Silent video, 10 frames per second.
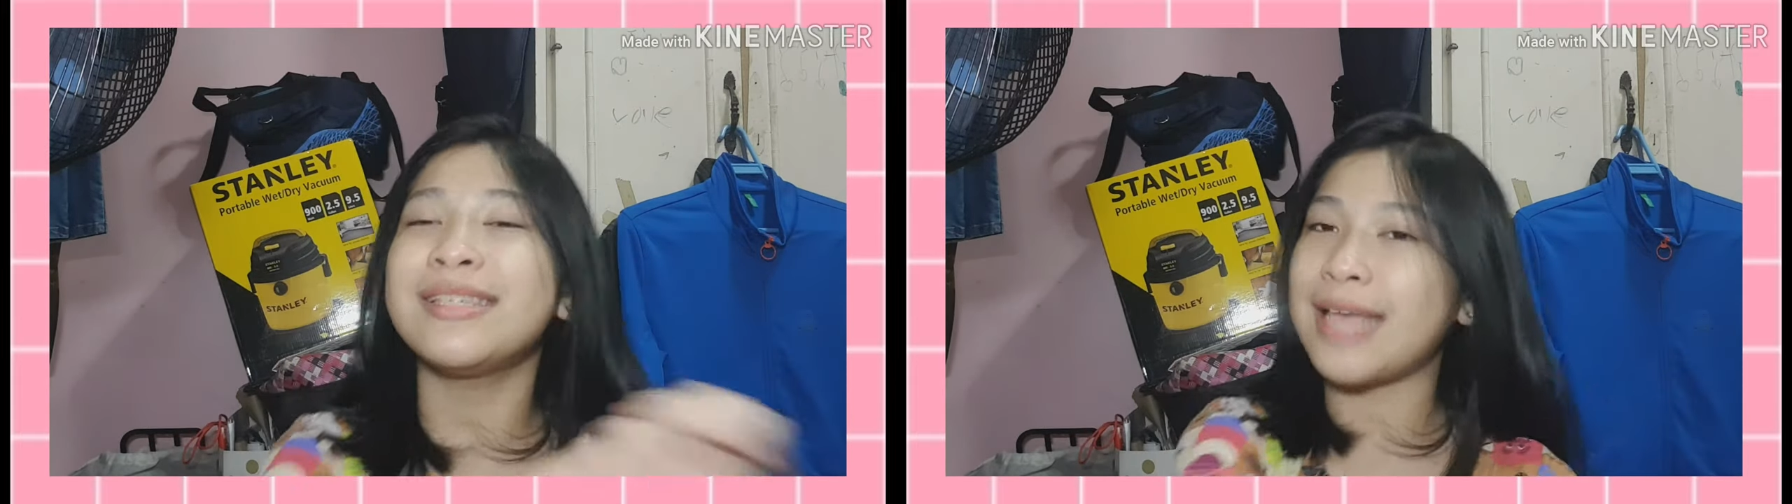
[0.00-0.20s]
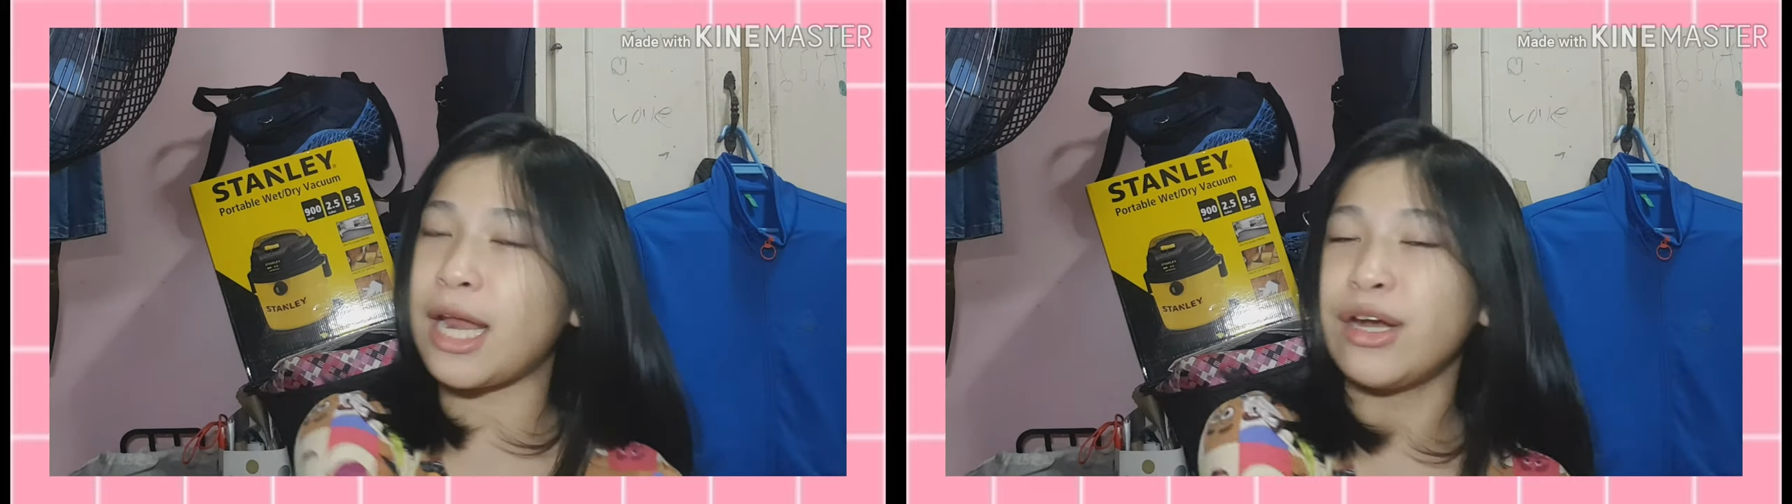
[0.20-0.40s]

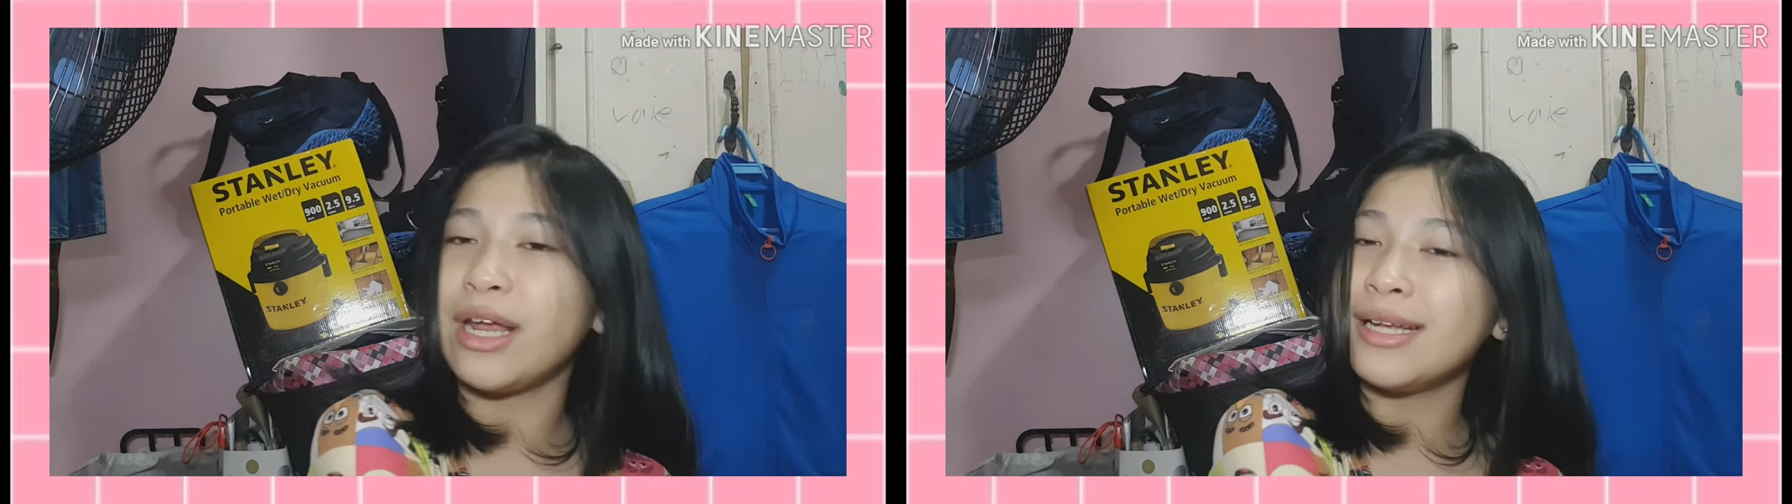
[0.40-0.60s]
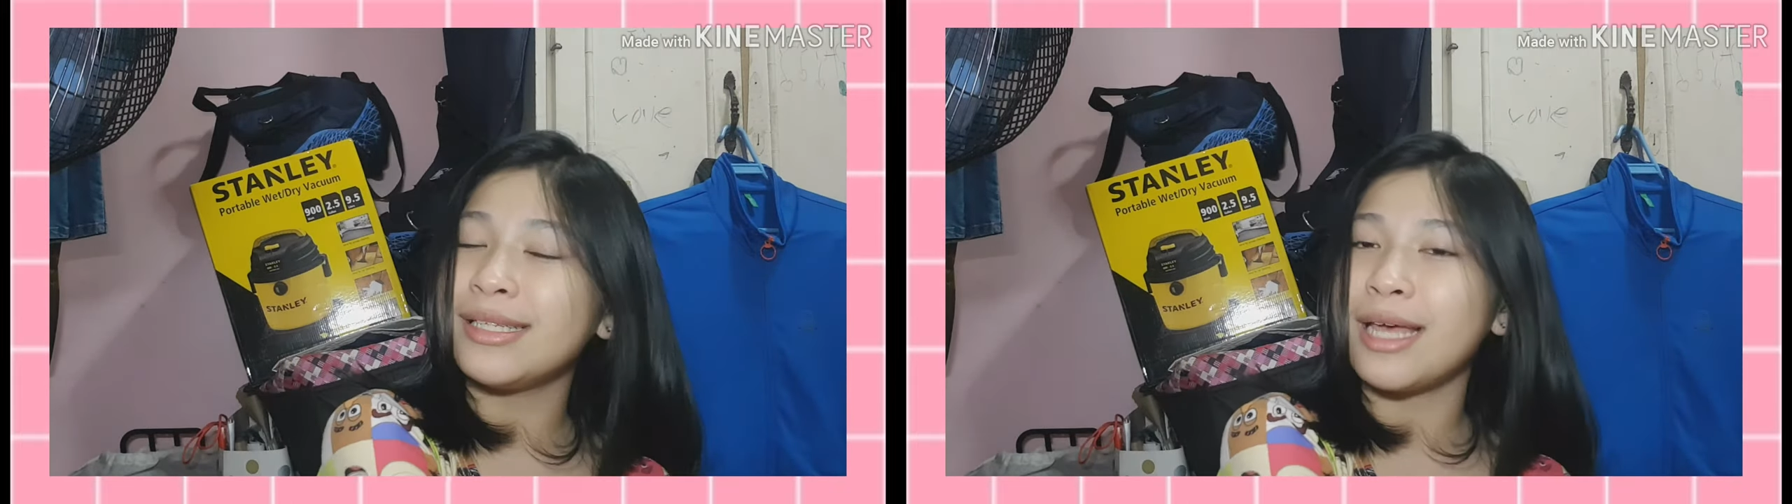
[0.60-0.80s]

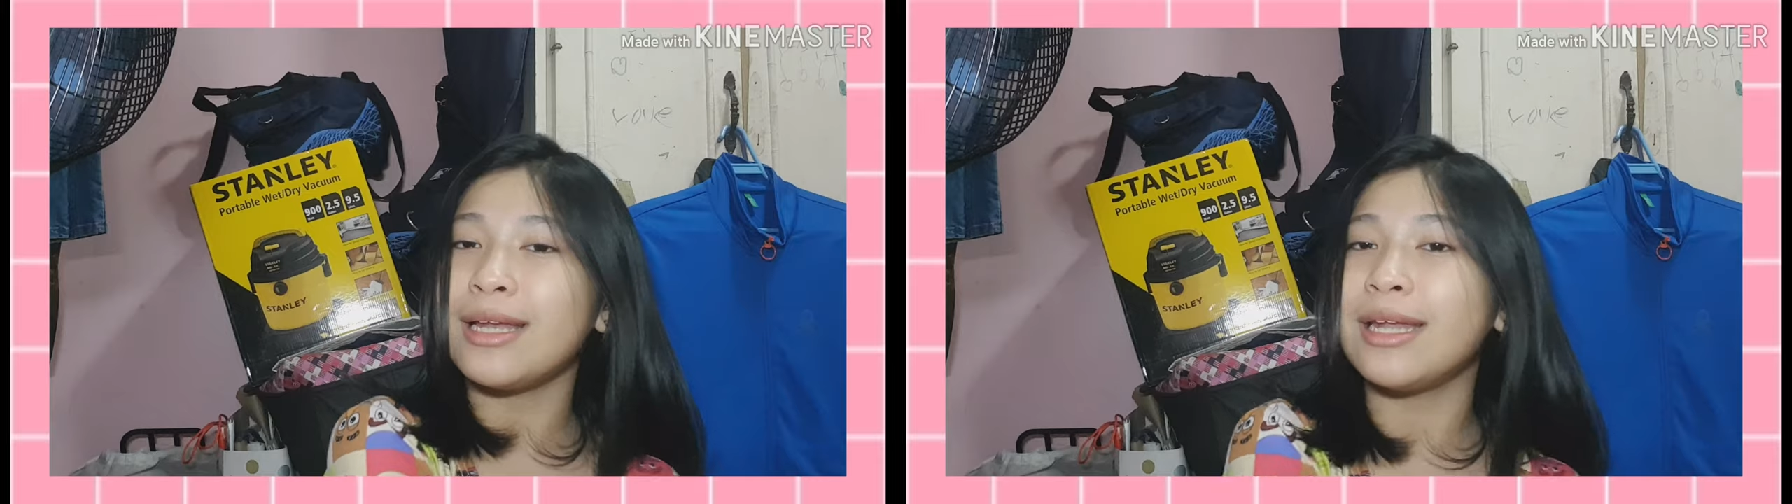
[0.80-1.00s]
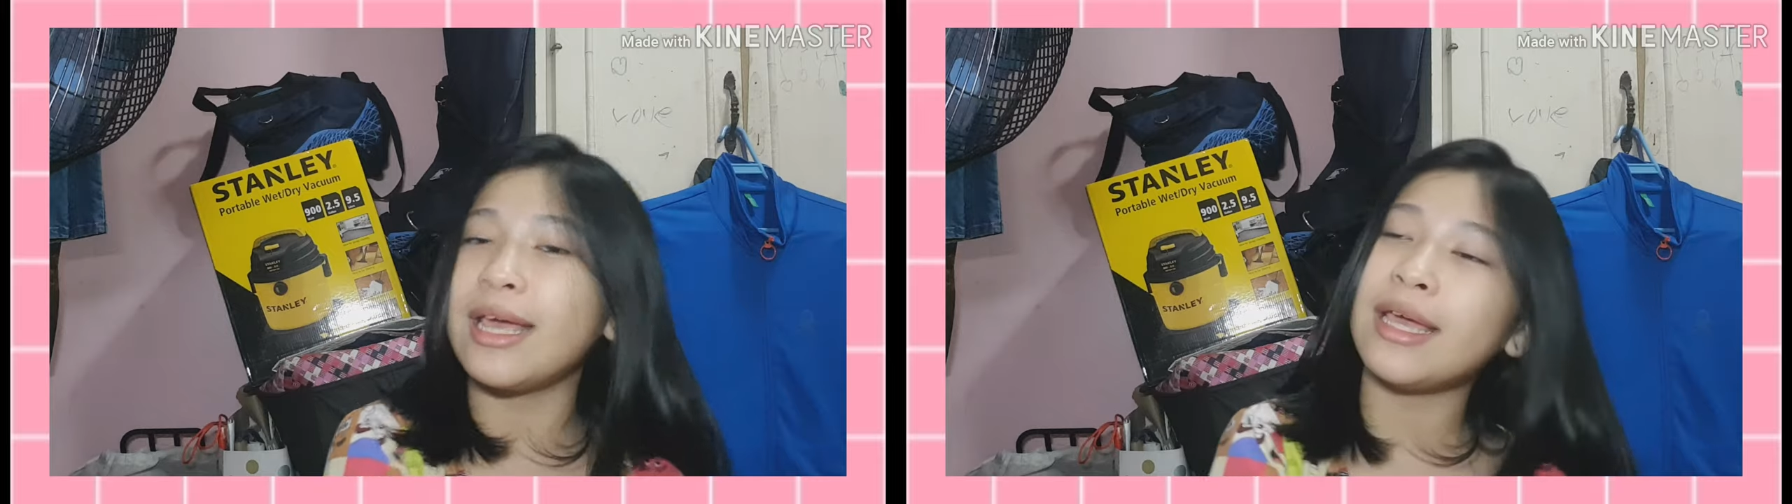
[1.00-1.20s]
Saturday and
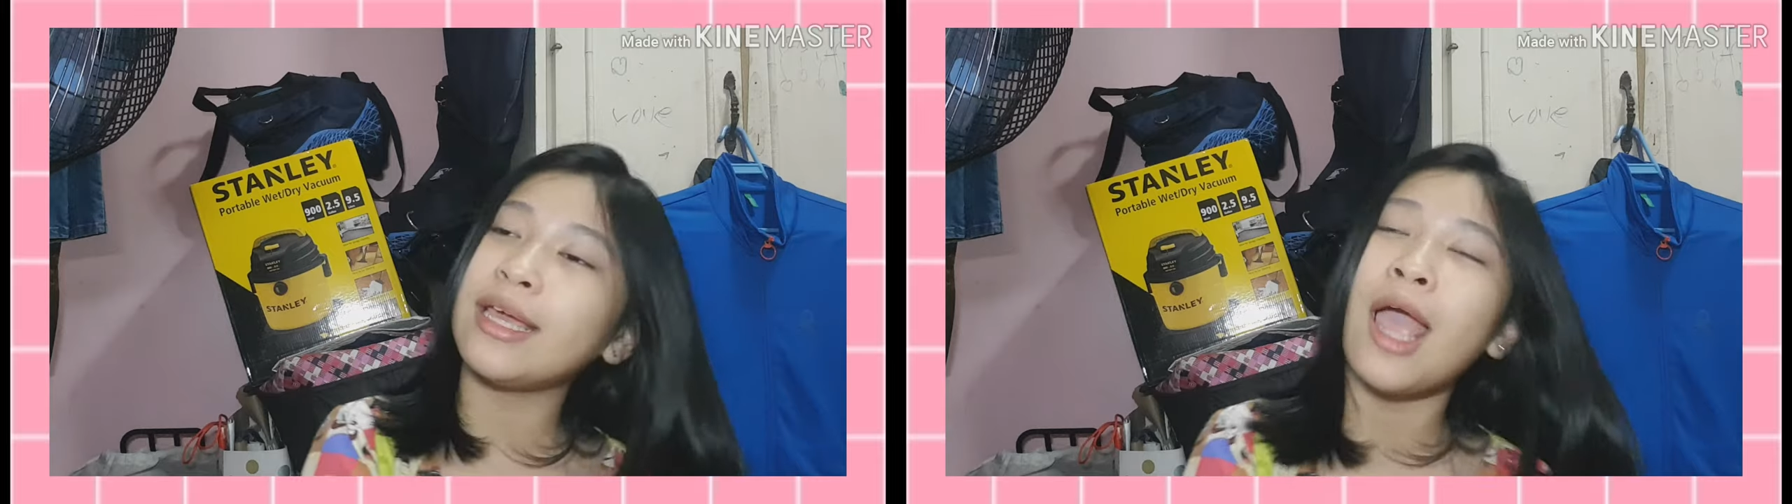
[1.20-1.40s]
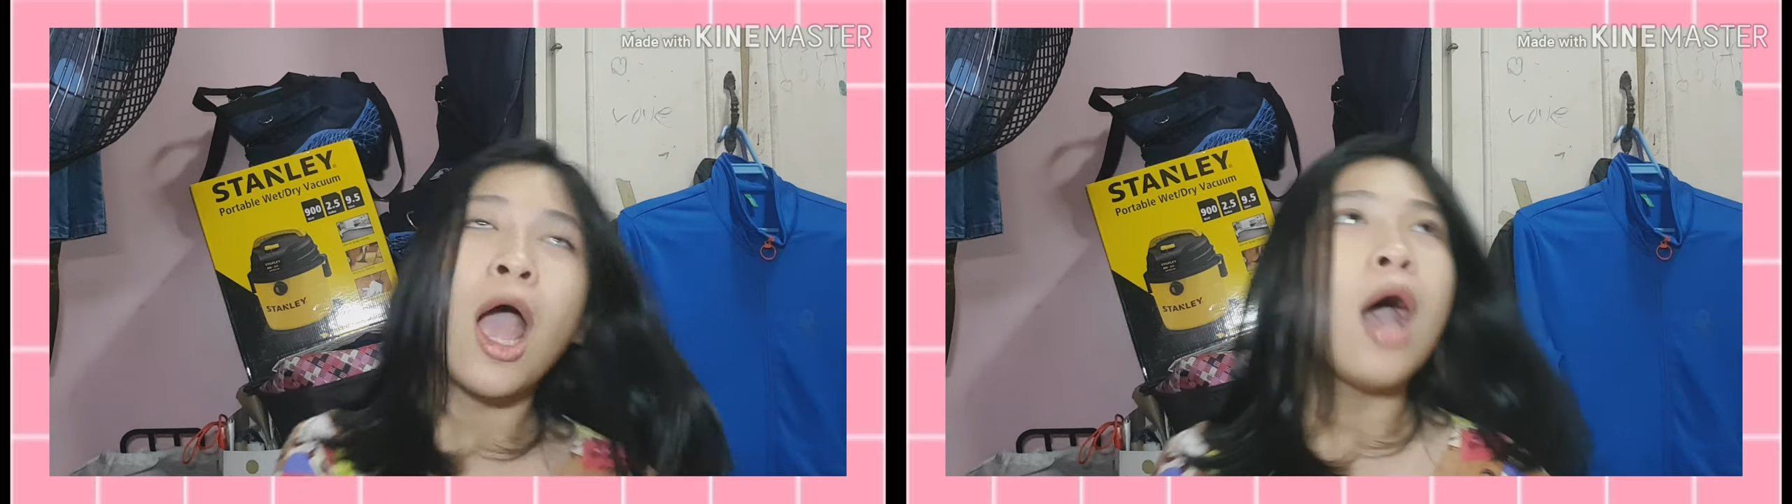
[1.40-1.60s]
Sunday.